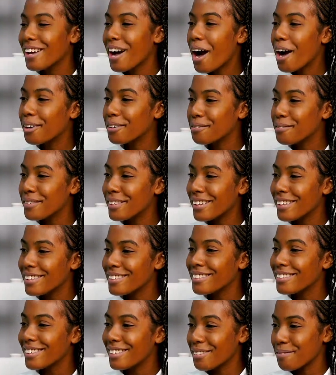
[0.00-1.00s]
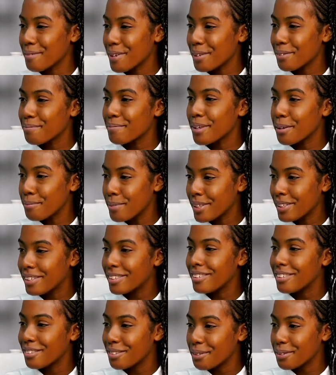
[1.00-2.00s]
confident in my
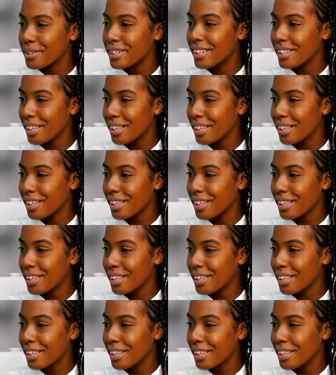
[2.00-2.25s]
ability to win.